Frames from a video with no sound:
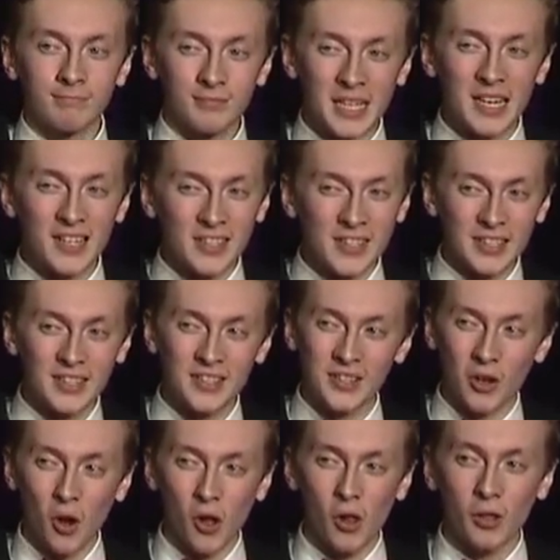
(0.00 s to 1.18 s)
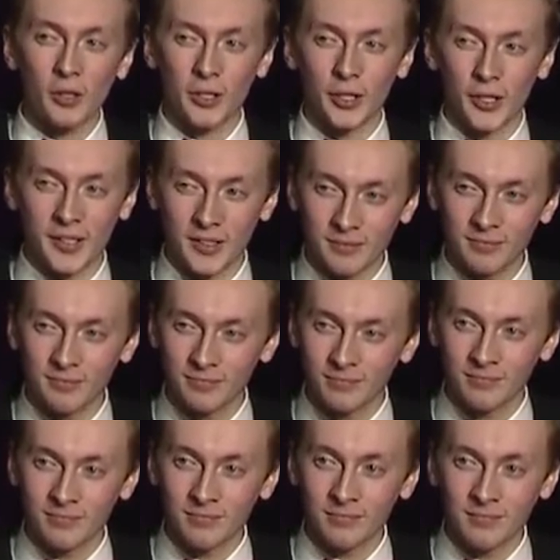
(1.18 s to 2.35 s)
Because it is all good.
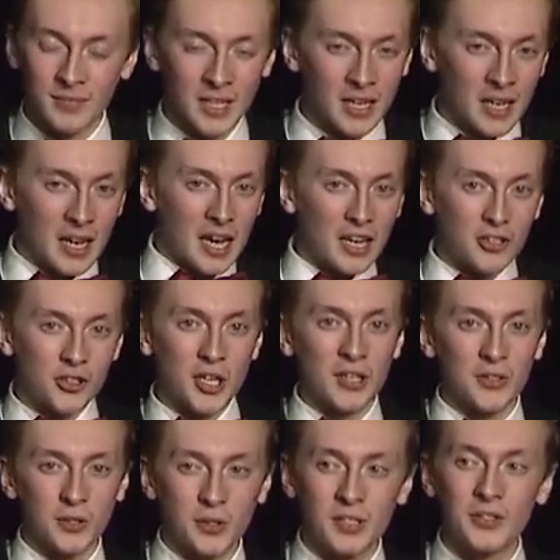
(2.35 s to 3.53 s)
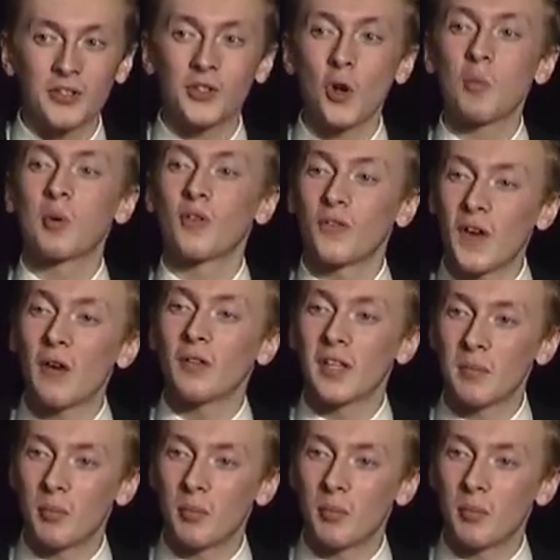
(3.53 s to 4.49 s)
As Chesterton so profoundly